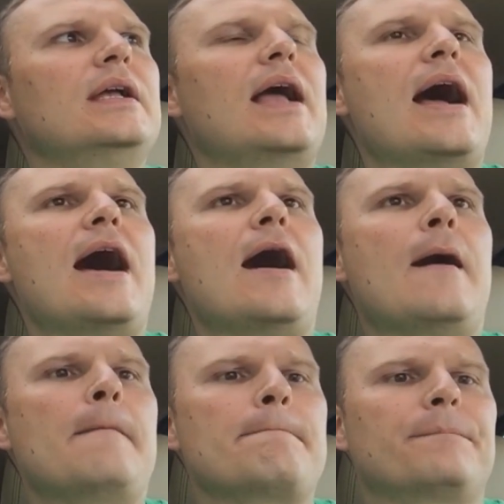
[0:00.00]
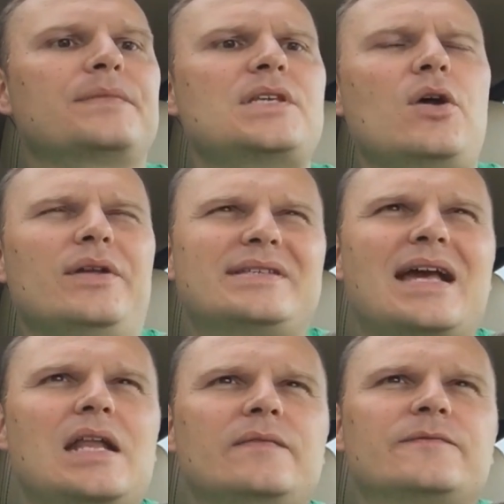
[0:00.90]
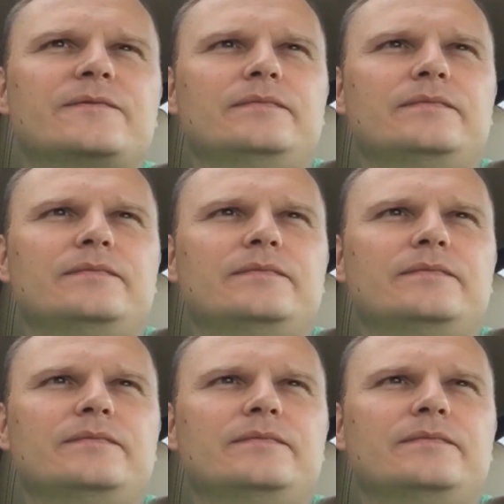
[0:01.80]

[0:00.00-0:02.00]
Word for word: Um, so it's kind of